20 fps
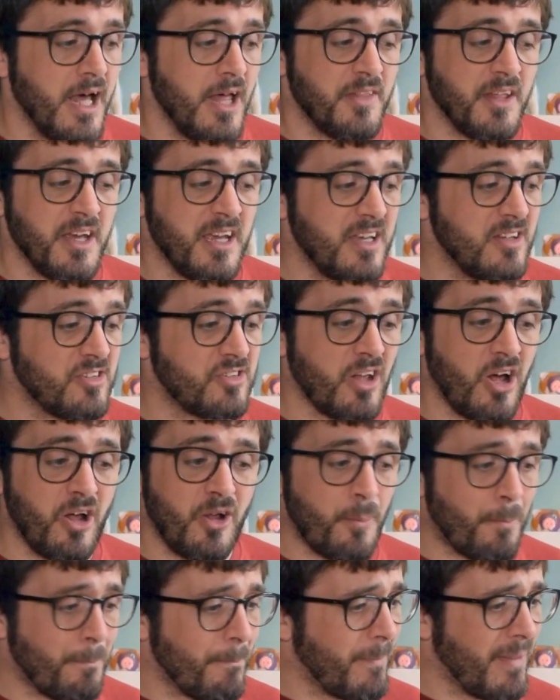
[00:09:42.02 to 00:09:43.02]
There's
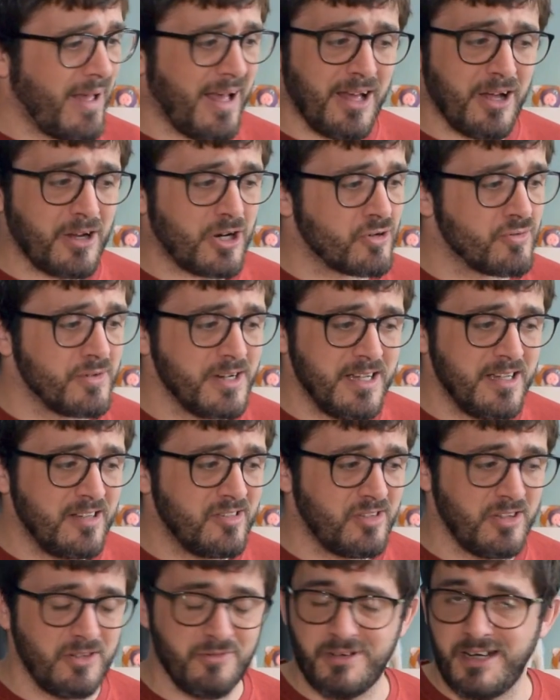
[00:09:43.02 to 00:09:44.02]
a
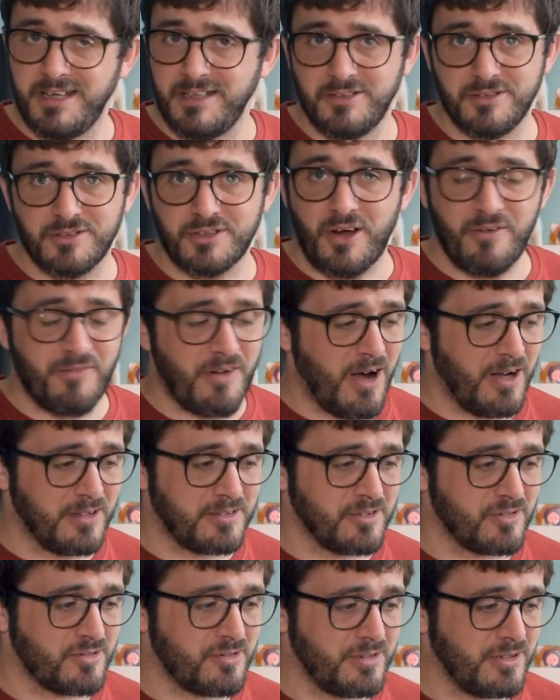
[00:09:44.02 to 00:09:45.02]
crazy range of
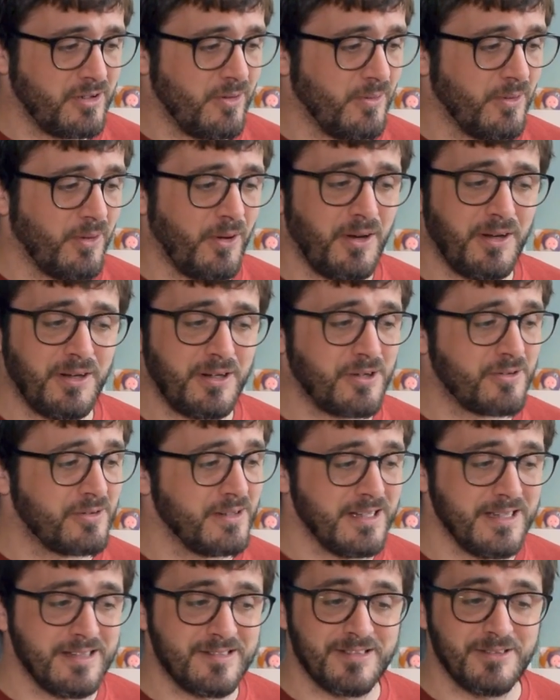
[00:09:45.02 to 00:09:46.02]
artistry going on and a
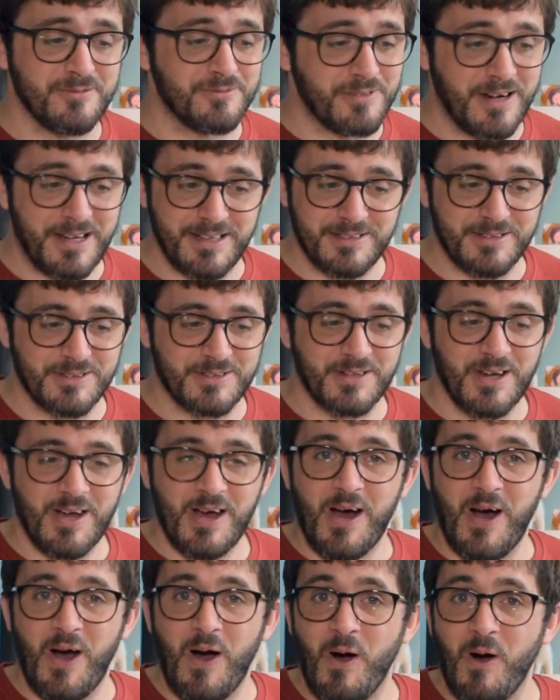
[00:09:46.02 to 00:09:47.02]
crazy range
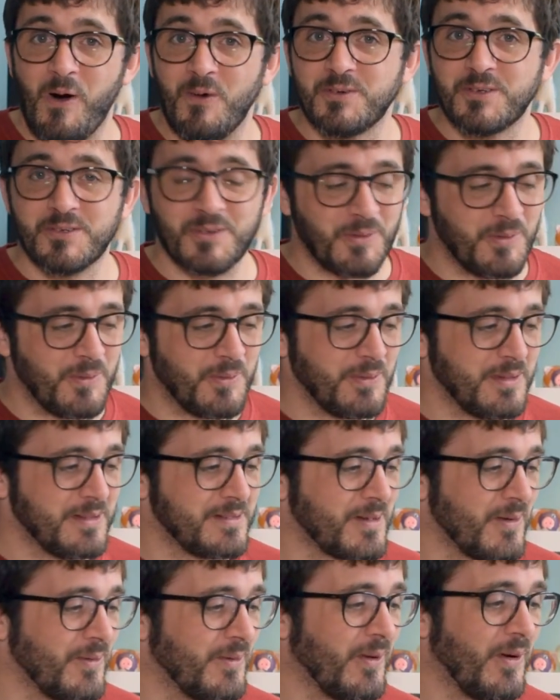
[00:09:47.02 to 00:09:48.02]
of
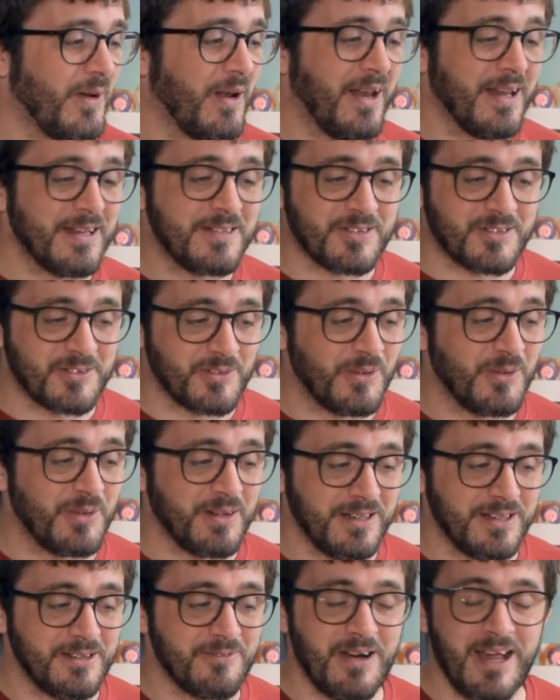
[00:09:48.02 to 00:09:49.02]
stories going on, and I
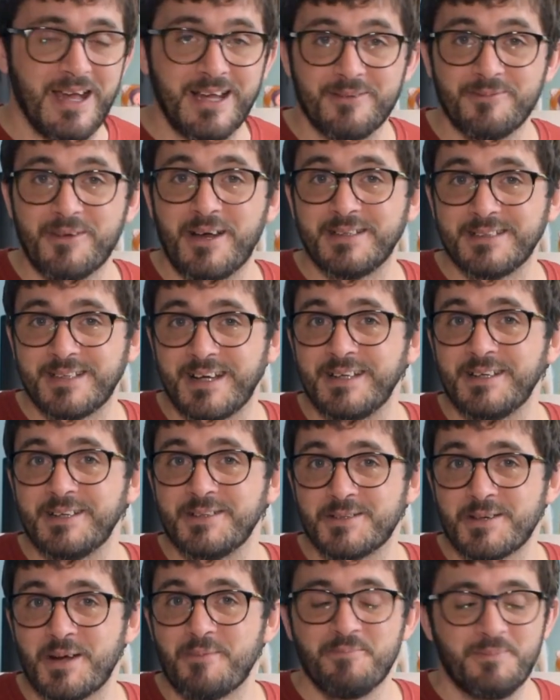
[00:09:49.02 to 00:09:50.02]
certainly recommend kind
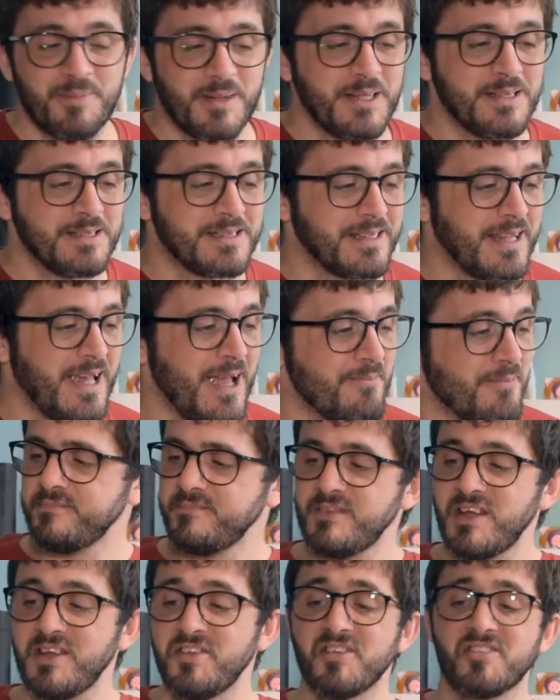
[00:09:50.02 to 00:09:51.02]
of jumping into them.
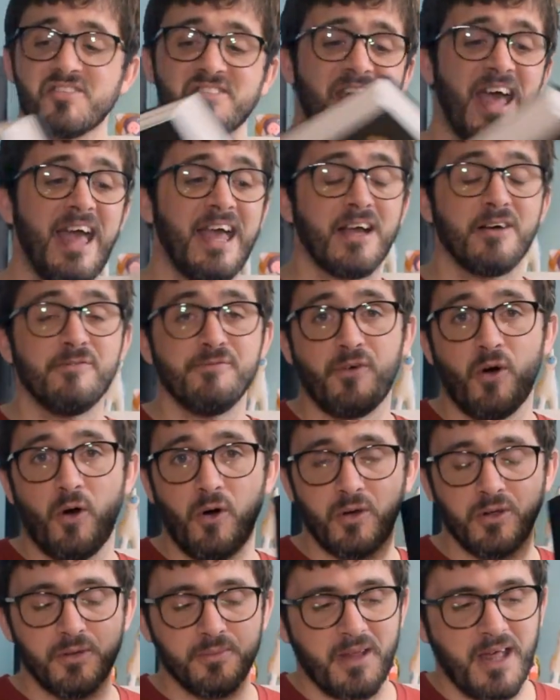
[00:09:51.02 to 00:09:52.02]
The second
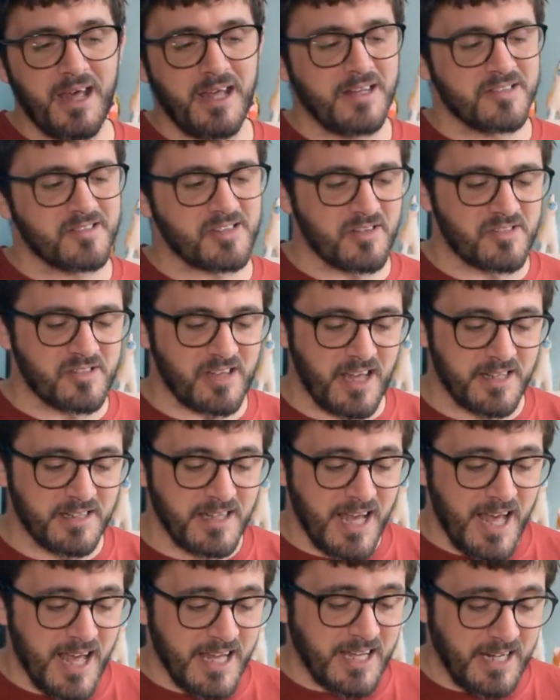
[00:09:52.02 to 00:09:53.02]
volume then, as I said,
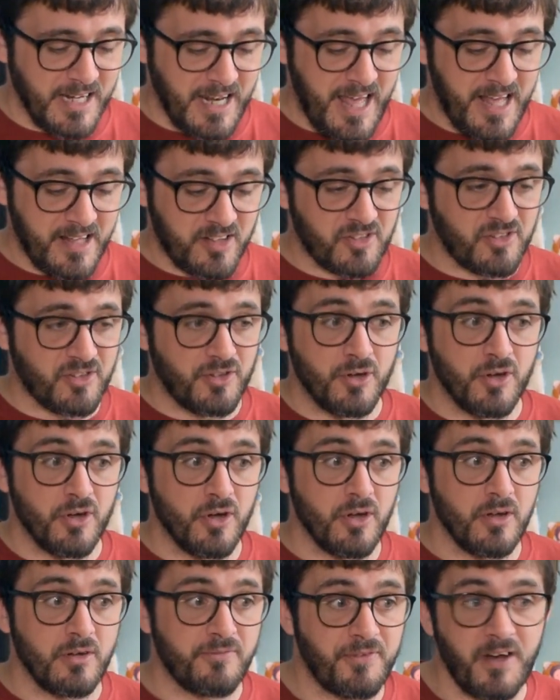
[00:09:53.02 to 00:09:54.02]
collects
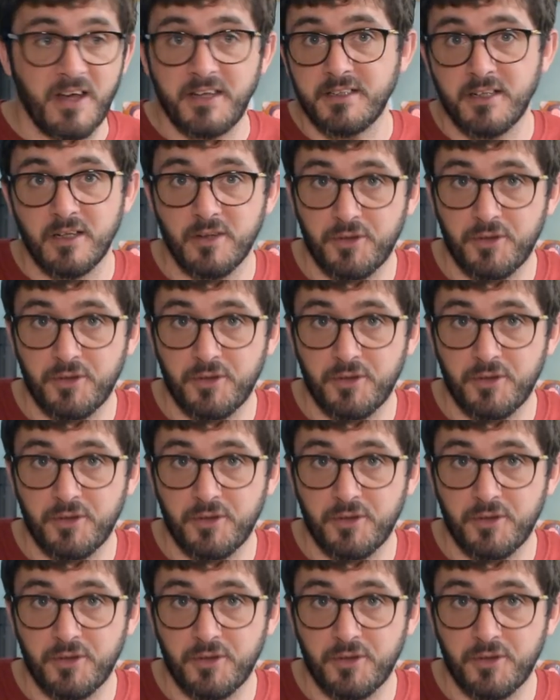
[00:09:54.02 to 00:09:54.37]
the final